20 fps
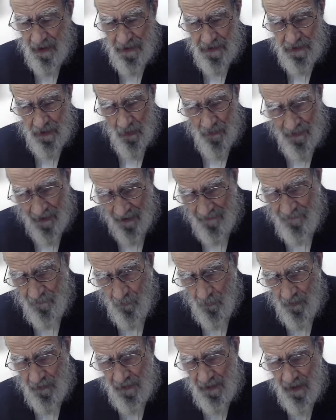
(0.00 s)
So
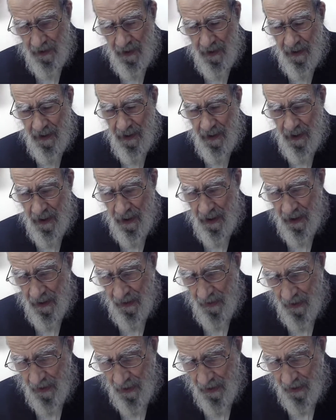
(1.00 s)
therefore,
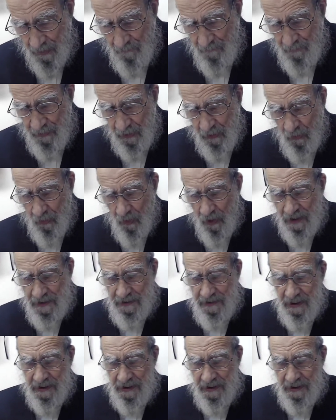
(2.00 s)
because